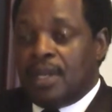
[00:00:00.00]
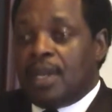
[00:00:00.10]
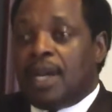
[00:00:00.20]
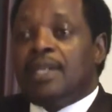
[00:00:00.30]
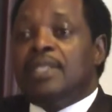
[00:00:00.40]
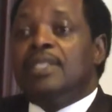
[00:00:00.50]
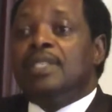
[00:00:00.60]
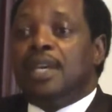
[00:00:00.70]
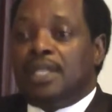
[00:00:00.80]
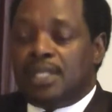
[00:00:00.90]
and
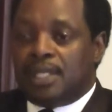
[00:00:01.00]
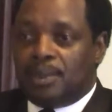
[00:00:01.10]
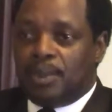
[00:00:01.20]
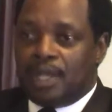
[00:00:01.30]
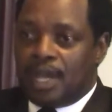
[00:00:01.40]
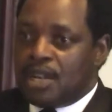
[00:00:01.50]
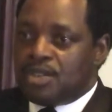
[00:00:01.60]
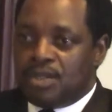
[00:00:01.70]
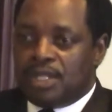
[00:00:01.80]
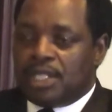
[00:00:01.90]
international with the
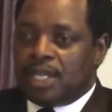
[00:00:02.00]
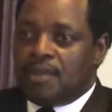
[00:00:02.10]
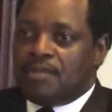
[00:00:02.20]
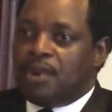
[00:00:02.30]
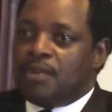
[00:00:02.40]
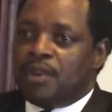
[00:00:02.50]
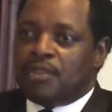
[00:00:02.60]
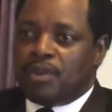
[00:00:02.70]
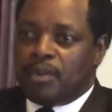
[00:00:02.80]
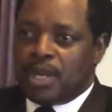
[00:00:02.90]
countries that are very far
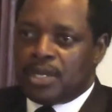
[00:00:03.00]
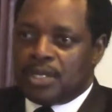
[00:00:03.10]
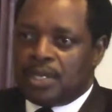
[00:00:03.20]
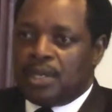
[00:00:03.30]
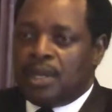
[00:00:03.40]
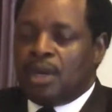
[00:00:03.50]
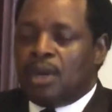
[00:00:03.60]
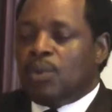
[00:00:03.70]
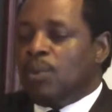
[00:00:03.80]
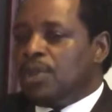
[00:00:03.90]
from us.
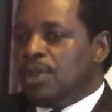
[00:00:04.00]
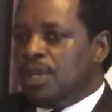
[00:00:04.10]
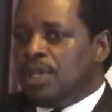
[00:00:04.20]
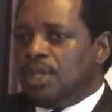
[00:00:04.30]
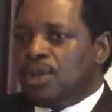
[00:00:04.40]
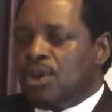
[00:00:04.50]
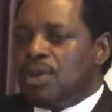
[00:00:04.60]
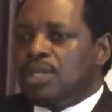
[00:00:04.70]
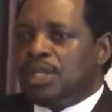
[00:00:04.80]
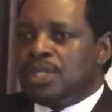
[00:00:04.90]
Within the
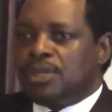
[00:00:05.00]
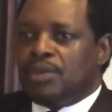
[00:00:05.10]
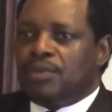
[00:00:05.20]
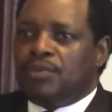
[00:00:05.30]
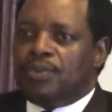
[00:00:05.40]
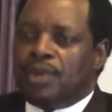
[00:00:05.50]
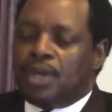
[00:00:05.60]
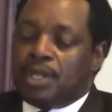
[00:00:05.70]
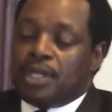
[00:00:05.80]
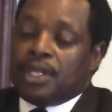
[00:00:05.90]
context of
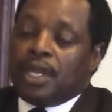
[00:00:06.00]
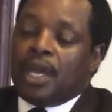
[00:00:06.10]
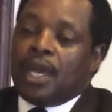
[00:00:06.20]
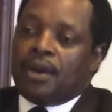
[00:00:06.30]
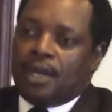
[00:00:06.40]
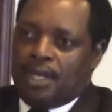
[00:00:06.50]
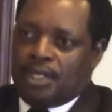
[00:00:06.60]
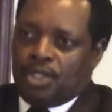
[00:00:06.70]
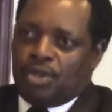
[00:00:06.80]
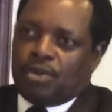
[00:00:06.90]
the area, the
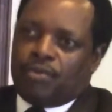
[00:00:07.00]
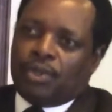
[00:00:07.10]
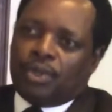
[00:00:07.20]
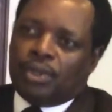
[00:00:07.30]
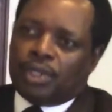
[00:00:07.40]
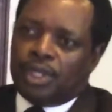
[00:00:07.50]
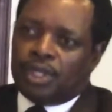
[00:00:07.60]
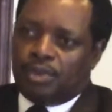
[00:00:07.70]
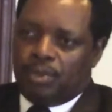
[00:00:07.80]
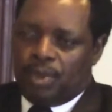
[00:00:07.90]
geographical
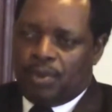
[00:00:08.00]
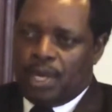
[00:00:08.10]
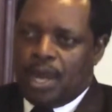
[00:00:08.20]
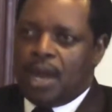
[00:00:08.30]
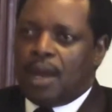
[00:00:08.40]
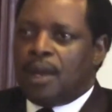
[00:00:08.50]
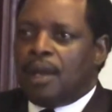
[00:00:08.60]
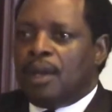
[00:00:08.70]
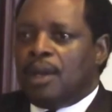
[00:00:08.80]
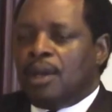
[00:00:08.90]
location where
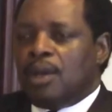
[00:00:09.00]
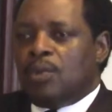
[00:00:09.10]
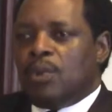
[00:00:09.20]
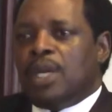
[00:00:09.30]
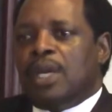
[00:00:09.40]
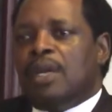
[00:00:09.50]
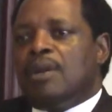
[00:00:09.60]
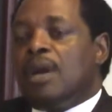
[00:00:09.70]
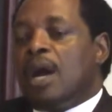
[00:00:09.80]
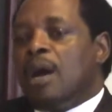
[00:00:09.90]
we
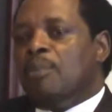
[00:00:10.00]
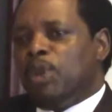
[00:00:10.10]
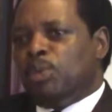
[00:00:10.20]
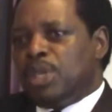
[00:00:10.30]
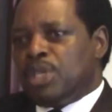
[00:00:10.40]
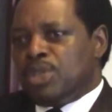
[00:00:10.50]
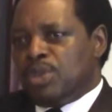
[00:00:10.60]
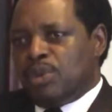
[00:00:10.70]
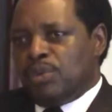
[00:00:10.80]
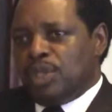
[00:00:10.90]
are members
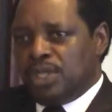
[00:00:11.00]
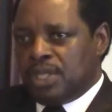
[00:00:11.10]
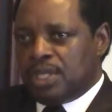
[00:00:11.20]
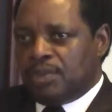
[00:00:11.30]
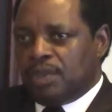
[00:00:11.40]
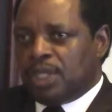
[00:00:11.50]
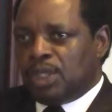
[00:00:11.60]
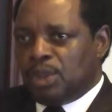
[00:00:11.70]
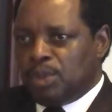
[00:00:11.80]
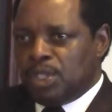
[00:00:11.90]
of the East African
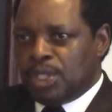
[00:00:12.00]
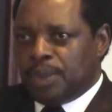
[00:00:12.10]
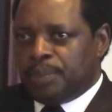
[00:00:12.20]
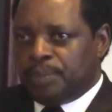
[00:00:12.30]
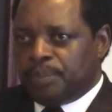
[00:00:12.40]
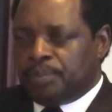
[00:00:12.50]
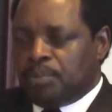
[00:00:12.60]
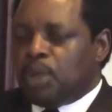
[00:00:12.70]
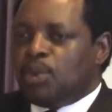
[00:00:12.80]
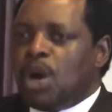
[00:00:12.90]
community,
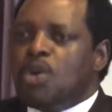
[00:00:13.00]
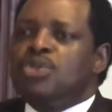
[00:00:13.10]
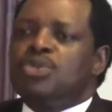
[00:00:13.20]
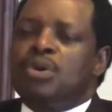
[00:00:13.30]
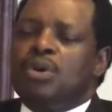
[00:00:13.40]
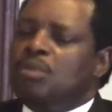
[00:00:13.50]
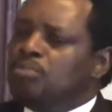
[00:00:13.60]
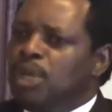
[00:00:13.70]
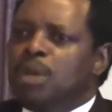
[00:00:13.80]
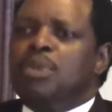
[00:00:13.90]
but we are also
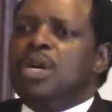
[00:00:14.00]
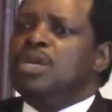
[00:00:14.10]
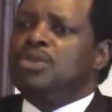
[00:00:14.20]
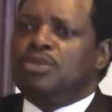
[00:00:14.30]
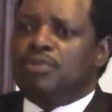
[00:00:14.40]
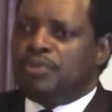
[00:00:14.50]
members of